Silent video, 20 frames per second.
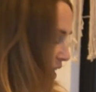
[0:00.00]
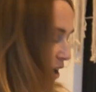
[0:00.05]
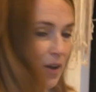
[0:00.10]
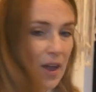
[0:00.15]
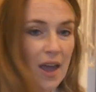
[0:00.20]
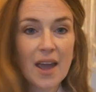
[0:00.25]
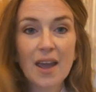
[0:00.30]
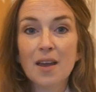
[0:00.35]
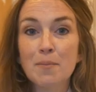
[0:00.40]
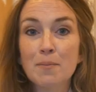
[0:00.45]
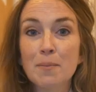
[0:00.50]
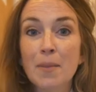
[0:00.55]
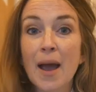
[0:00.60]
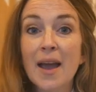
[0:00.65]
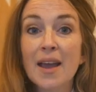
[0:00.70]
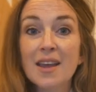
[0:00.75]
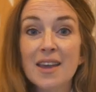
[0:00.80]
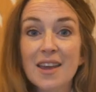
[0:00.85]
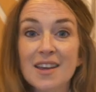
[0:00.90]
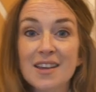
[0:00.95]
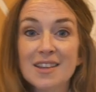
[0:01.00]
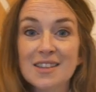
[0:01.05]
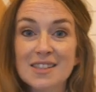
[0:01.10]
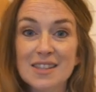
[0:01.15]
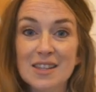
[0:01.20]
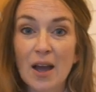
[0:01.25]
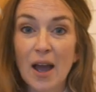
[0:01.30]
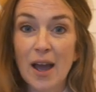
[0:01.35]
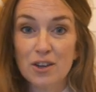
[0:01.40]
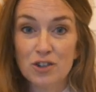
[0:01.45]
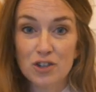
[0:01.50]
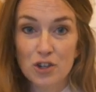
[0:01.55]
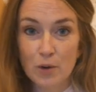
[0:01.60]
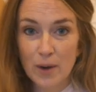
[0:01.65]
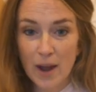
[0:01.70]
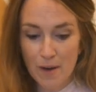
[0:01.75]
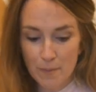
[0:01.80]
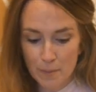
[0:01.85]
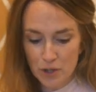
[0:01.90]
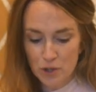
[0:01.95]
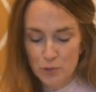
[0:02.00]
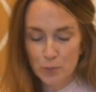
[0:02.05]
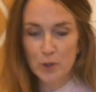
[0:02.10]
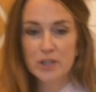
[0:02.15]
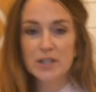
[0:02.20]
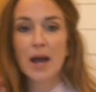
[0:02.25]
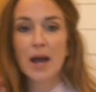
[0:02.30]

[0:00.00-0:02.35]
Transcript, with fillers: Okay, my kids, I don't have much more